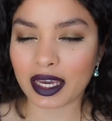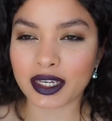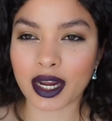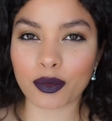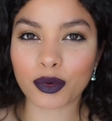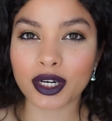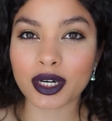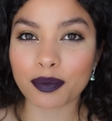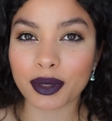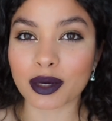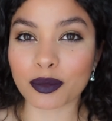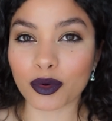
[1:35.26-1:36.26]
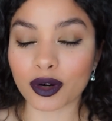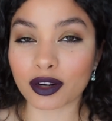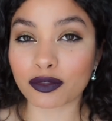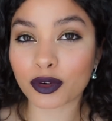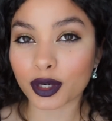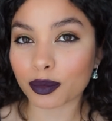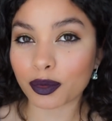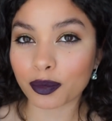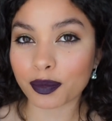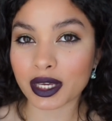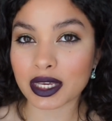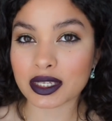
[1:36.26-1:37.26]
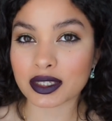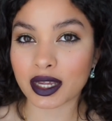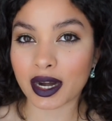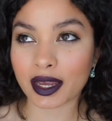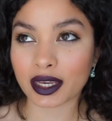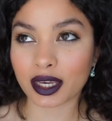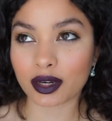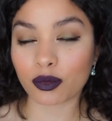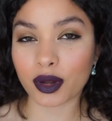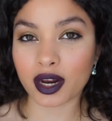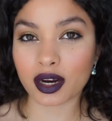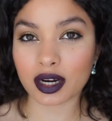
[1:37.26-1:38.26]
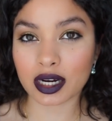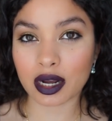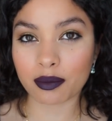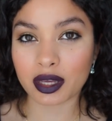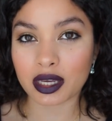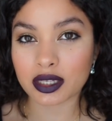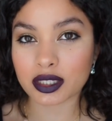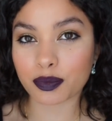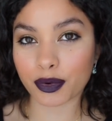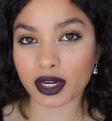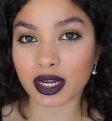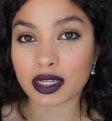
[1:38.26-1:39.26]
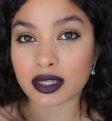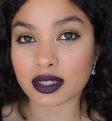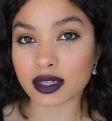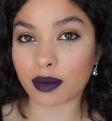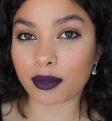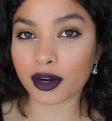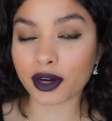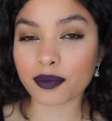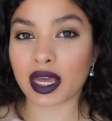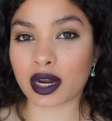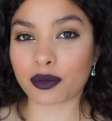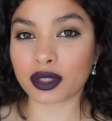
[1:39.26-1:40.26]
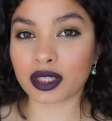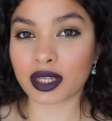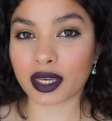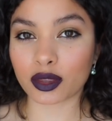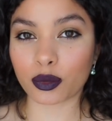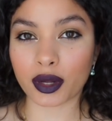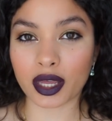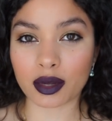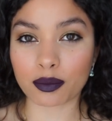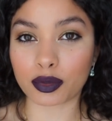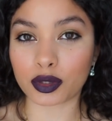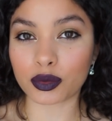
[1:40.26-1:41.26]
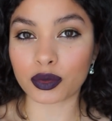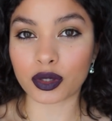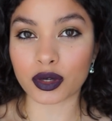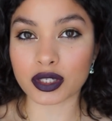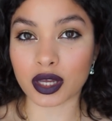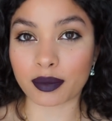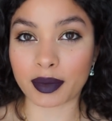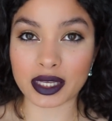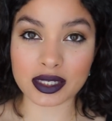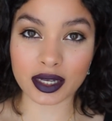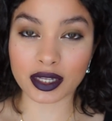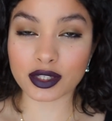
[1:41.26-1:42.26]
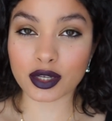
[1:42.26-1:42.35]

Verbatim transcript: and I wanted to pick a more affordable piece that I can wear coming spring and summer and I really like the way blue looks on my skin